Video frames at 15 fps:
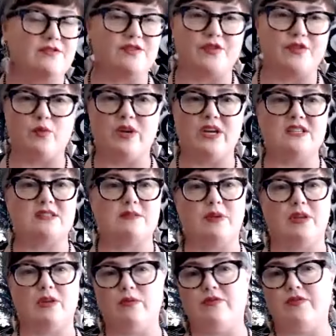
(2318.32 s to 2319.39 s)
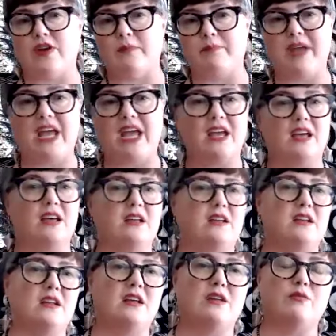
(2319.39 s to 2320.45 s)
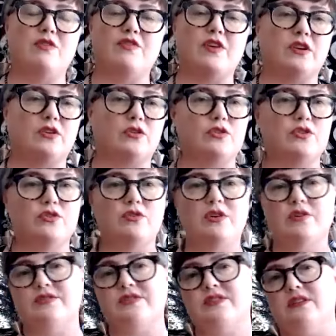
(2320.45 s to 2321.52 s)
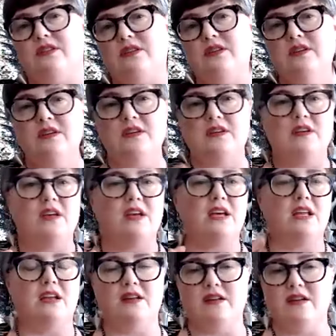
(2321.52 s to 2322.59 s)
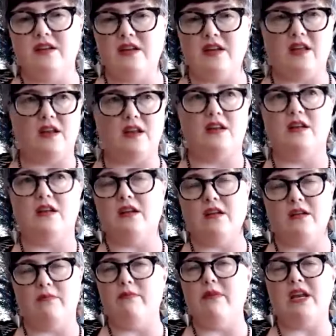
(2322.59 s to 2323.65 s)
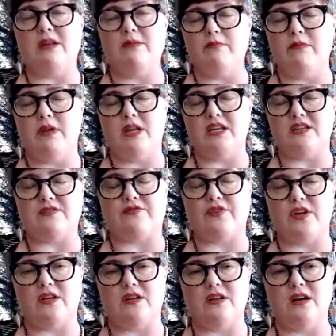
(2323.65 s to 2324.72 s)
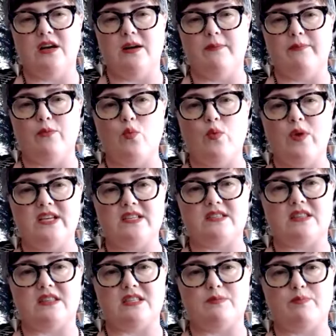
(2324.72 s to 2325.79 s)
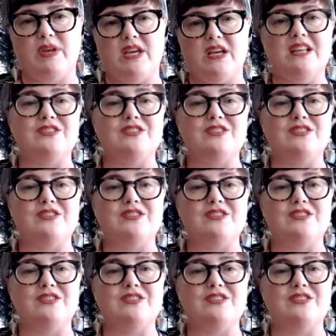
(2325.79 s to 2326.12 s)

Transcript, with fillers: different ways. I mean, we've got Pan and we've got Cernunnos and and and many many different um, ways that this being.